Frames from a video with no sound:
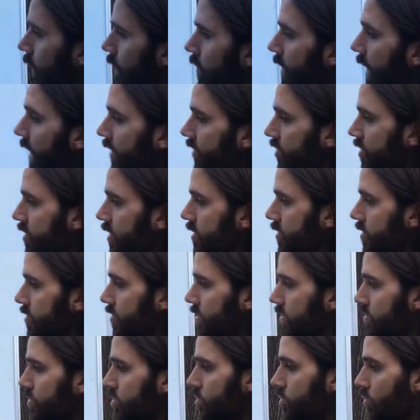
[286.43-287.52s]
Next is
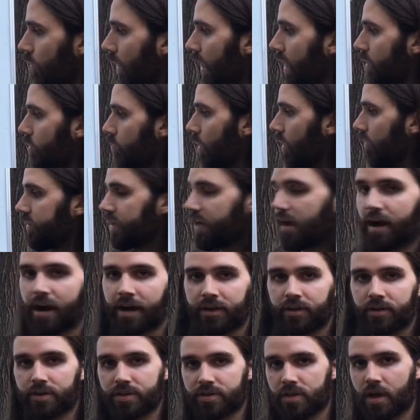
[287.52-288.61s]
strike while the
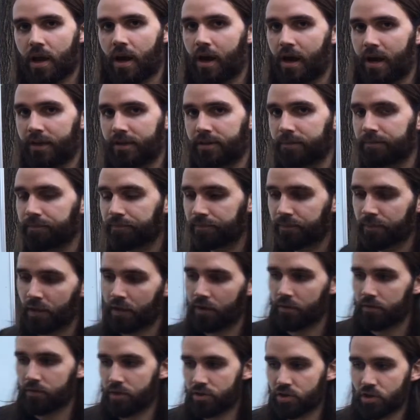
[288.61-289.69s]
iron is hot.
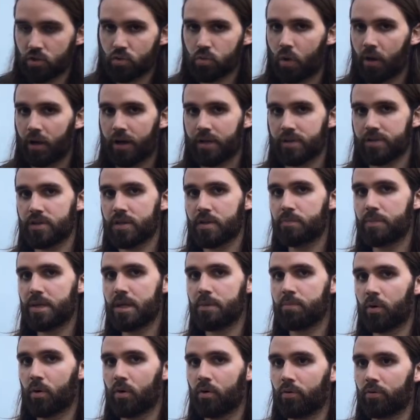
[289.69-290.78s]
This is one I see
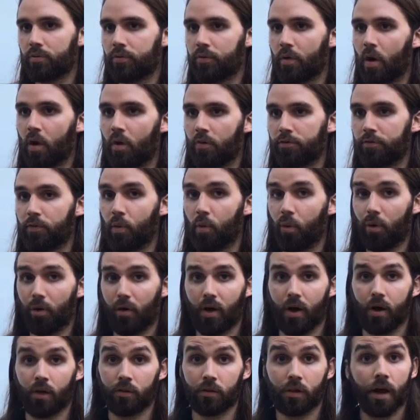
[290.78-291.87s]
people fall for
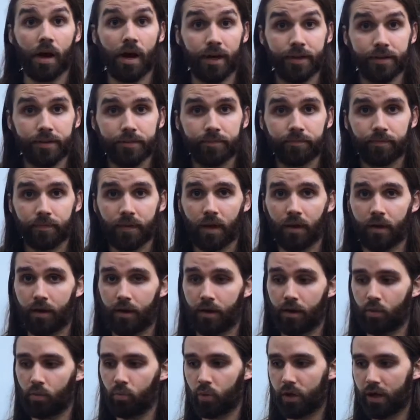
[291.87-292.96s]
a lot.
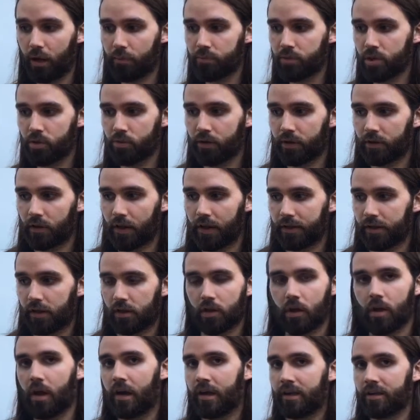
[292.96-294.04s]
When I'm doing like a
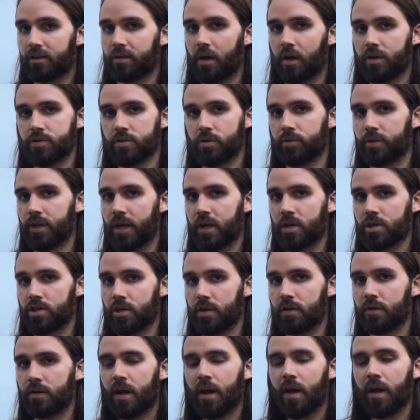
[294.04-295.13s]
client
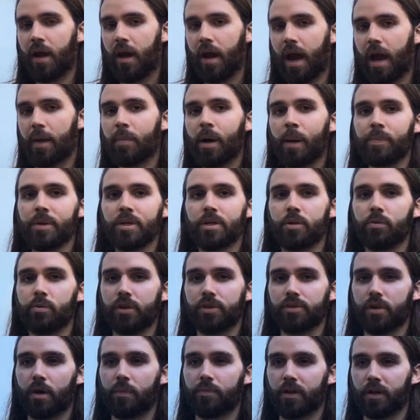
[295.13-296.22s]
consultation, I might be doing
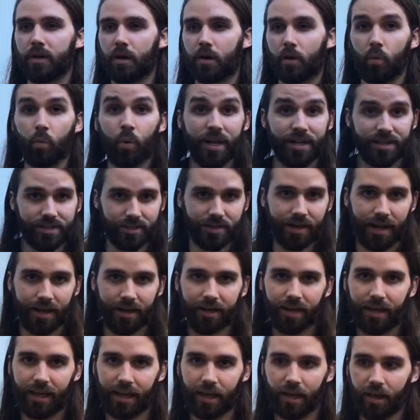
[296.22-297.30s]
something on a Wednesday,
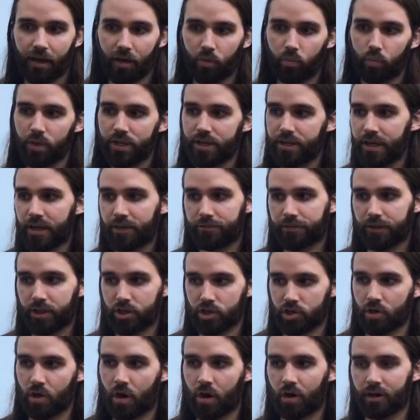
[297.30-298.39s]
and we get
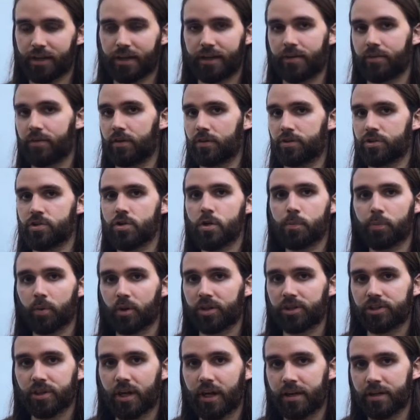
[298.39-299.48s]
finished talking and they're super
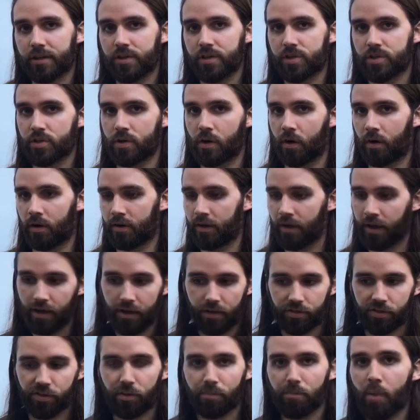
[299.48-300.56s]
excited to start,
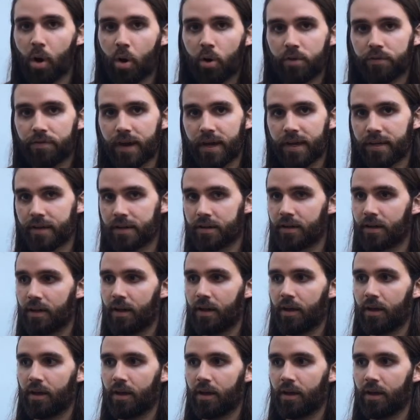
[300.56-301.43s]
they're motivated,